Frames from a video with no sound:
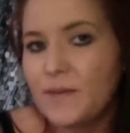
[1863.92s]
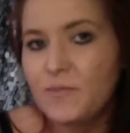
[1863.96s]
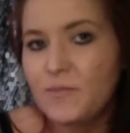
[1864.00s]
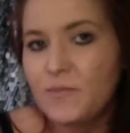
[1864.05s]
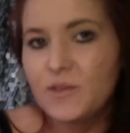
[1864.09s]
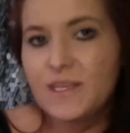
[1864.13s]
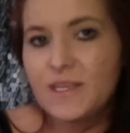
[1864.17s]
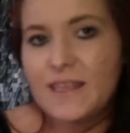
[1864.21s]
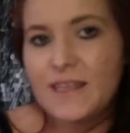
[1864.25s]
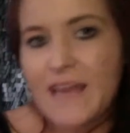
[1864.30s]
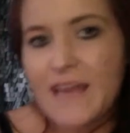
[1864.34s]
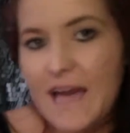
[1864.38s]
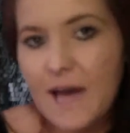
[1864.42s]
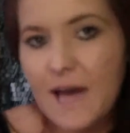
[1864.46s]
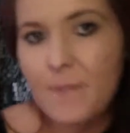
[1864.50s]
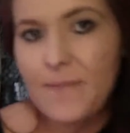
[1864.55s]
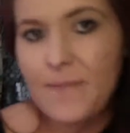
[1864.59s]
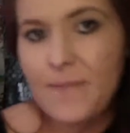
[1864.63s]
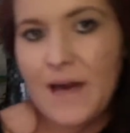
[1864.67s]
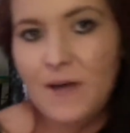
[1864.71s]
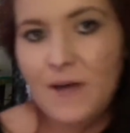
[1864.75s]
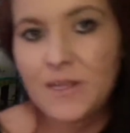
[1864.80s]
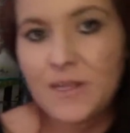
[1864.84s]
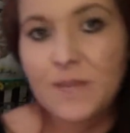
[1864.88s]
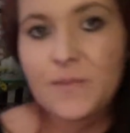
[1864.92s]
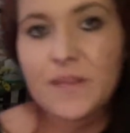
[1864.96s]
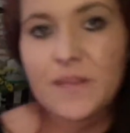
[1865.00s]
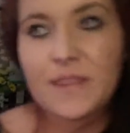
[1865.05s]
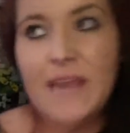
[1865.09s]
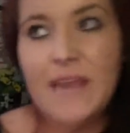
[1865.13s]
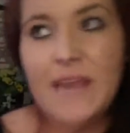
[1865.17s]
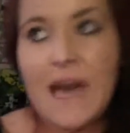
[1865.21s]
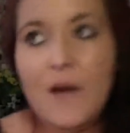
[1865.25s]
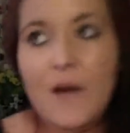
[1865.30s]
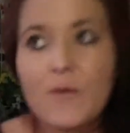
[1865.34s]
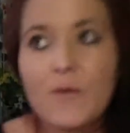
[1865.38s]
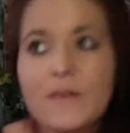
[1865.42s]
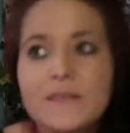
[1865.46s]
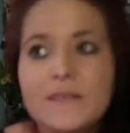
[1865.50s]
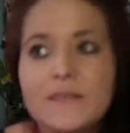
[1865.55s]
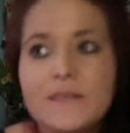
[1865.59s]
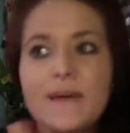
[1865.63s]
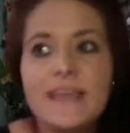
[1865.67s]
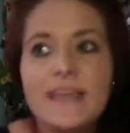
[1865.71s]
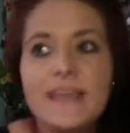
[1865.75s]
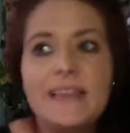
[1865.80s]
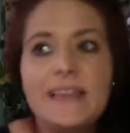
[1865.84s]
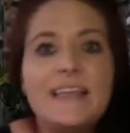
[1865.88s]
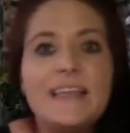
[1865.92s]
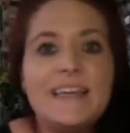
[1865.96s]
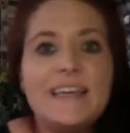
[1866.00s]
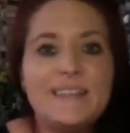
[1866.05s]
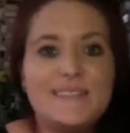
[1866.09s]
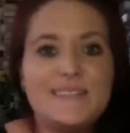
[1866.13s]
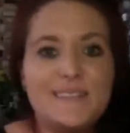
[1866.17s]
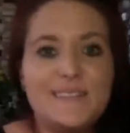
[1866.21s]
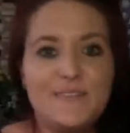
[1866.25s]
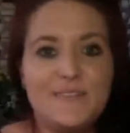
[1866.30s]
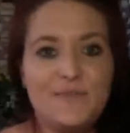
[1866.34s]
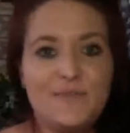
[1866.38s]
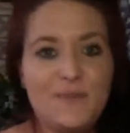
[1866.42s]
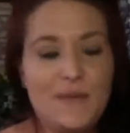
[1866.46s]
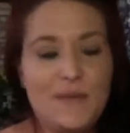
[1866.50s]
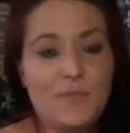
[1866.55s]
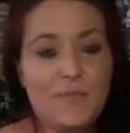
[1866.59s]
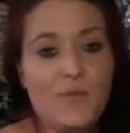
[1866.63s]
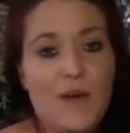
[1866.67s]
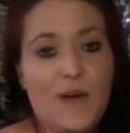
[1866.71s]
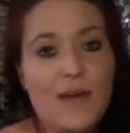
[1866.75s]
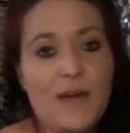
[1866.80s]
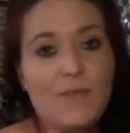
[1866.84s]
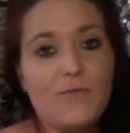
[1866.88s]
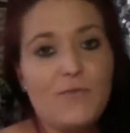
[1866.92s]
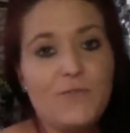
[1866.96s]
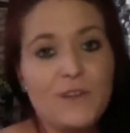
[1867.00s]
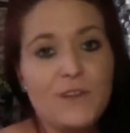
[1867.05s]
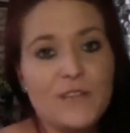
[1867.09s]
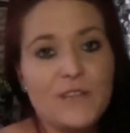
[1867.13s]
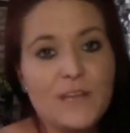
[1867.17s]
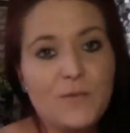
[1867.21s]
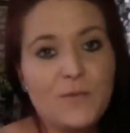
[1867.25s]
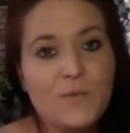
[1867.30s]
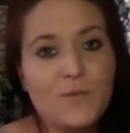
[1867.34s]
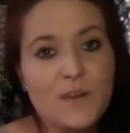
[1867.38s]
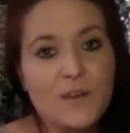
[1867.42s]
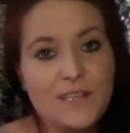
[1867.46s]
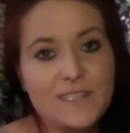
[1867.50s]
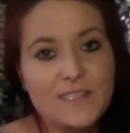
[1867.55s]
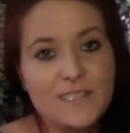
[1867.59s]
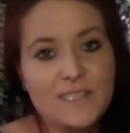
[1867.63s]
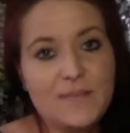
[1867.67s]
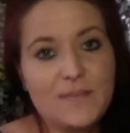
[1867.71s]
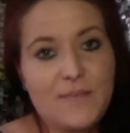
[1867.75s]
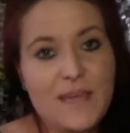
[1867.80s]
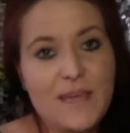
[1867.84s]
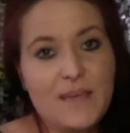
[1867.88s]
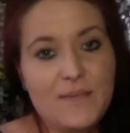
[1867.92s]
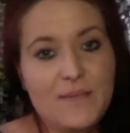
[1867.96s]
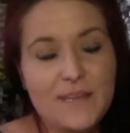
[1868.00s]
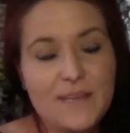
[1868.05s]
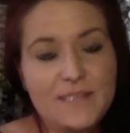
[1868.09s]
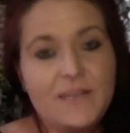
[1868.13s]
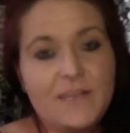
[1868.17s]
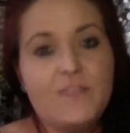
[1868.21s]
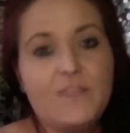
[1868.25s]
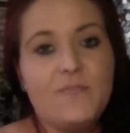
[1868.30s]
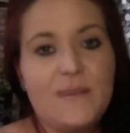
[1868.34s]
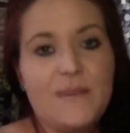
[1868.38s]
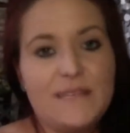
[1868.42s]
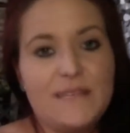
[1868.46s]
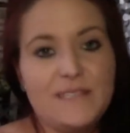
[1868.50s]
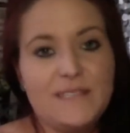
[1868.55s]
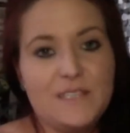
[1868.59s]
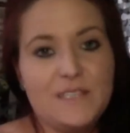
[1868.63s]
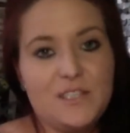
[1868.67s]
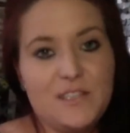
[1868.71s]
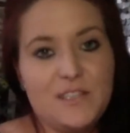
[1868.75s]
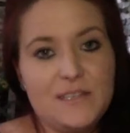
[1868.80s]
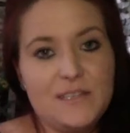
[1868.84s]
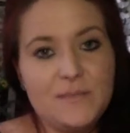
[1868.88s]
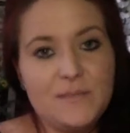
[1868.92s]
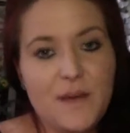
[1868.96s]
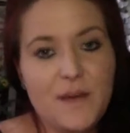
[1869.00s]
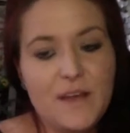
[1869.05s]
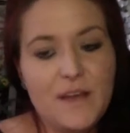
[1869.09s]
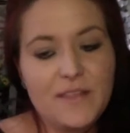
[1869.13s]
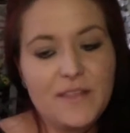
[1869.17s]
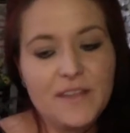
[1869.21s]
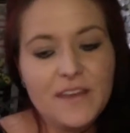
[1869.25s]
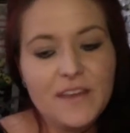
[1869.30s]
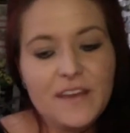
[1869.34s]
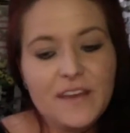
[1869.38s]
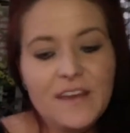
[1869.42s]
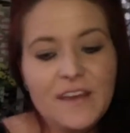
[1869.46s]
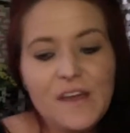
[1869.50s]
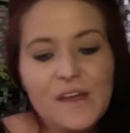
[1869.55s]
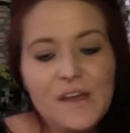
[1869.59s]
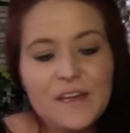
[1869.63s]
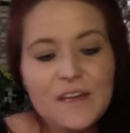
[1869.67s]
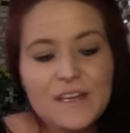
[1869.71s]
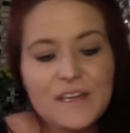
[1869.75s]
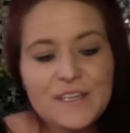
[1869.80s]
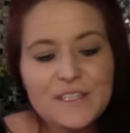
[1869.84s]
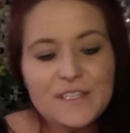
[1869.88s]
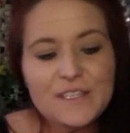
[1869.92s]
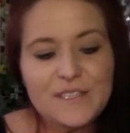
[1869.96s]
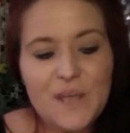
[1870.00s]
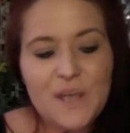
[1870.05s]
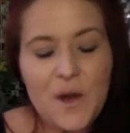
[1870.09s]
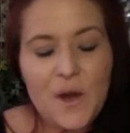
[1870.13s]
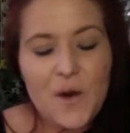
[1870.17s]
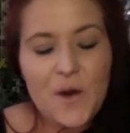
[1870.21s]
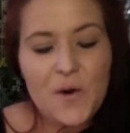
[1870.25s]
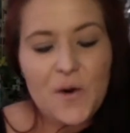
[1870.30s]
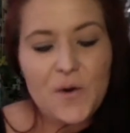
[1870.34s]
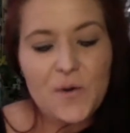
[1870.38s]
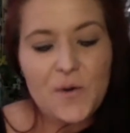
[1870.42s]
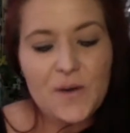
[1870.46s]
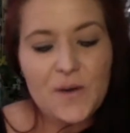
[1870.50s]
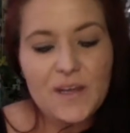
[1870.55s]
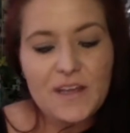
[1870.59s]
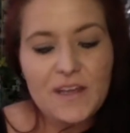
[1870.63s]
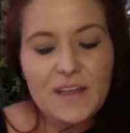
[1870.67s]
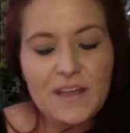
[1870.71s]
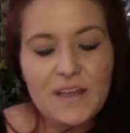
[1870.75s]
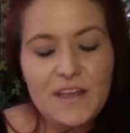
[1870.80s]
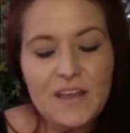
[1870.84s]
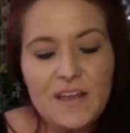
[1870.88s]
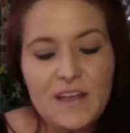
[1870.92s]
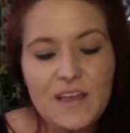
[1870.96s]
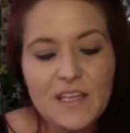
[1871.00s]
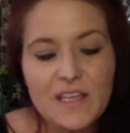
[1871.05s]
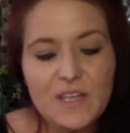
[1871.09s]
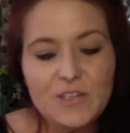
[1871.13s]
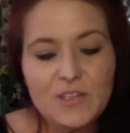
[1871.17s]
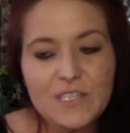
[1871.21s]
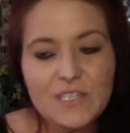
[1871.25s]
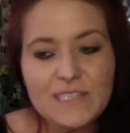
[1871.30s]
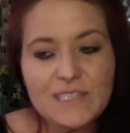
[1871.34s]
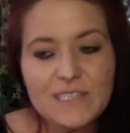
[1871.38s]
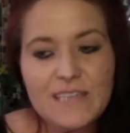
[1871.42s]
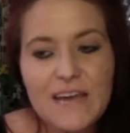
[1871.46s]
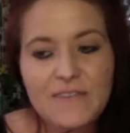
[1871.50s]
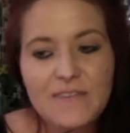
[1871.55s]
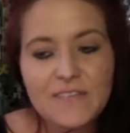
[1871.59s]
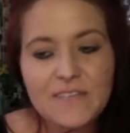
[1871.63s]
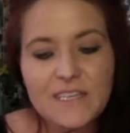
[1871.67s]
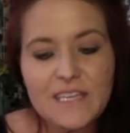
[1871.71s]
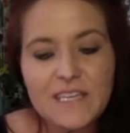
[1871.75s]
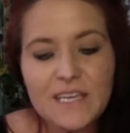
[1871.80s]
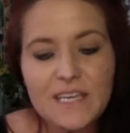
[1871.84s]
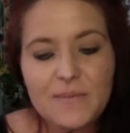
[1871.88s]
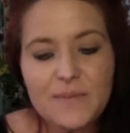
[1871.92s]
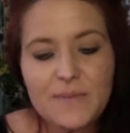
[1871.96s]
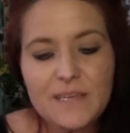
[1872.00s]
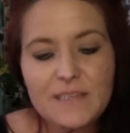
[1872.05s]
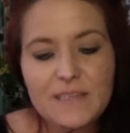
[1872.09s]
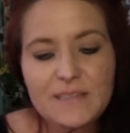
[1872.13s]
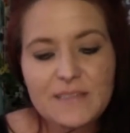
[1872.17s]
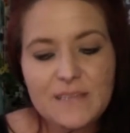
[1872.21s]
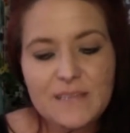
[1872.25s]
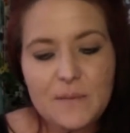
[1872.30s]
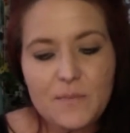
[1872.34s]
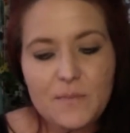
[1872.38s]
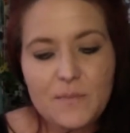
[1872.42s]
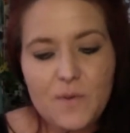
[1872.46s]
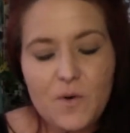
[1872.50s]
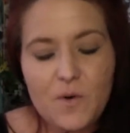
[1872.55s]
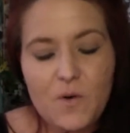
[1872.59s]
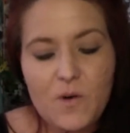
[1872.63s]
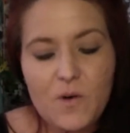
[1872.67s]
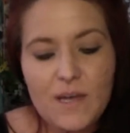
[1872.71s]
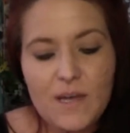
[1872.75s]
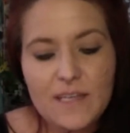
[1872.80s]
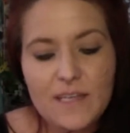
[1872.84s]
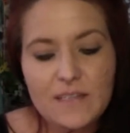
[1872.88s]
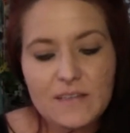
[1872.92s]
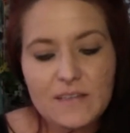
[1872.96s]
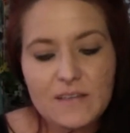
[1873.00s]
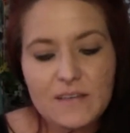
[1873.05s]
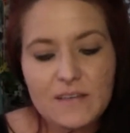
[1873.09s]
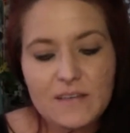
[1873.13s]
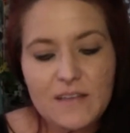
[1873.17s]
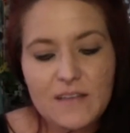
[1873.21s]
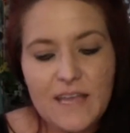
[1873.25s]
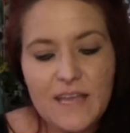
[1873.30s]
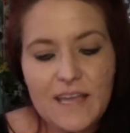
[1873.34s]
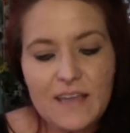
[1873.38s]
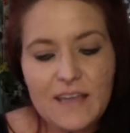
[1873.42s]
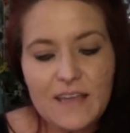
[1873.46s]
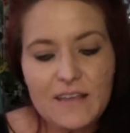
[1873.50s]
than that about it, but that was my list of people I really wanted to make myself message this month. So you just have to keep it simple. And like,